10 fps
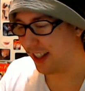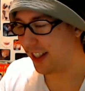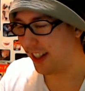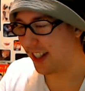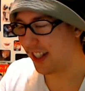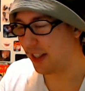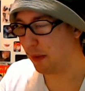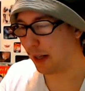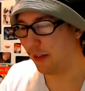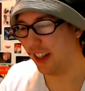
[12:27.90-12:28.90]
this isn't
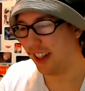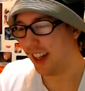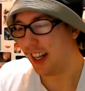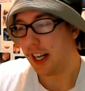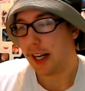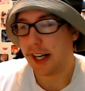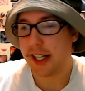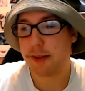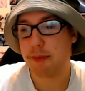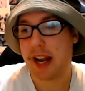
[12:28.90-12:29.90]
Pikmin,
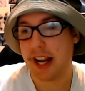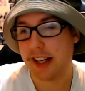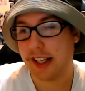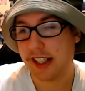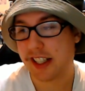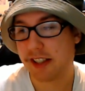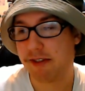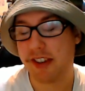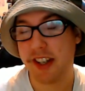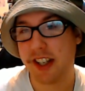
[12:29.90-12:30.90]
Hitman
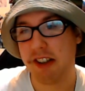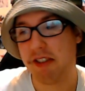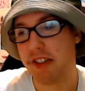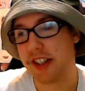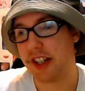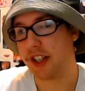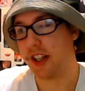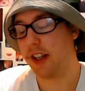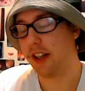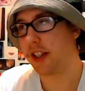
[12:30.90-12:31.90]
Definitive
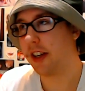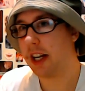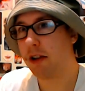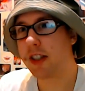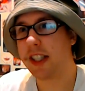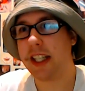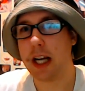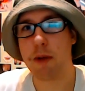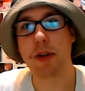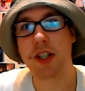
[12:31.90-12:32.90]
Edition. So that was the
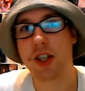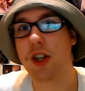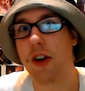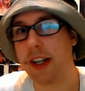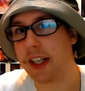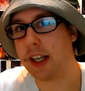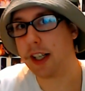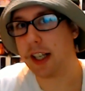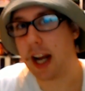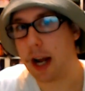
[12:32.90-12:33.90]
episodic
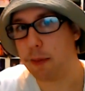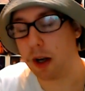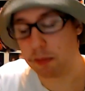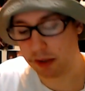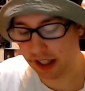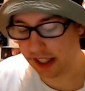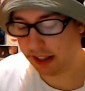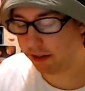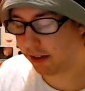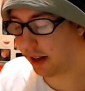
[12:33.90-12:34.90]
game, I
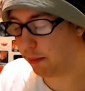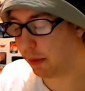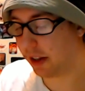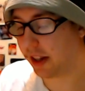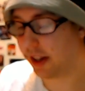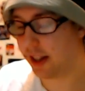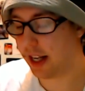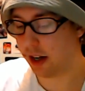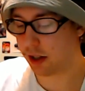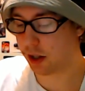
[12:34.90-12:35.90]
believe, but
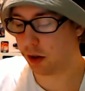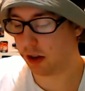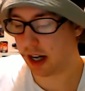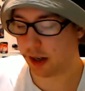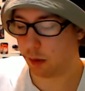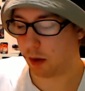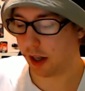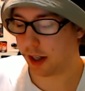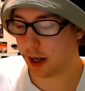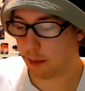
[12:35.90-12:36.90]
now it's all out in
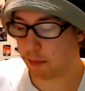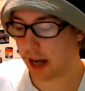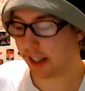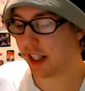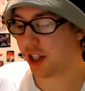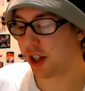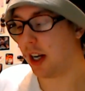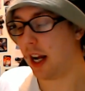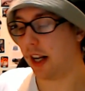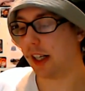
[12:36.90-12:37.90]
one package,
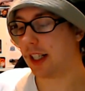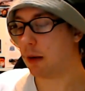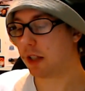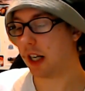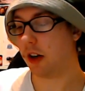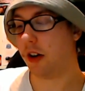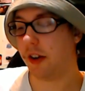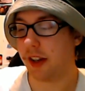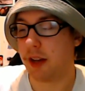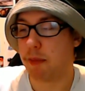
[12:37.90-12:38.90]
and that comes out
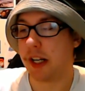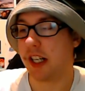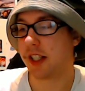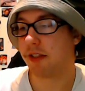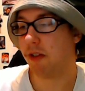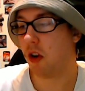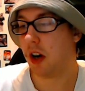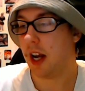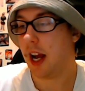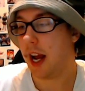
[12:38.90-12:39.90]
on the PS4
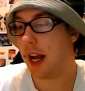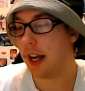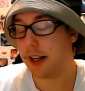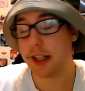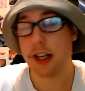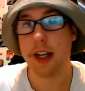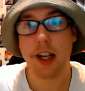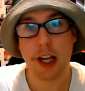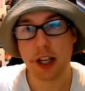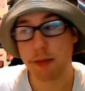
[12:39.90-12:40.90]
and
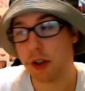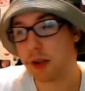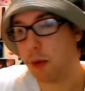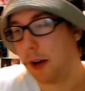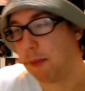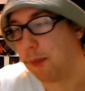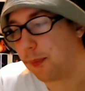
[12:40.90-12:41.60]
Xbox One.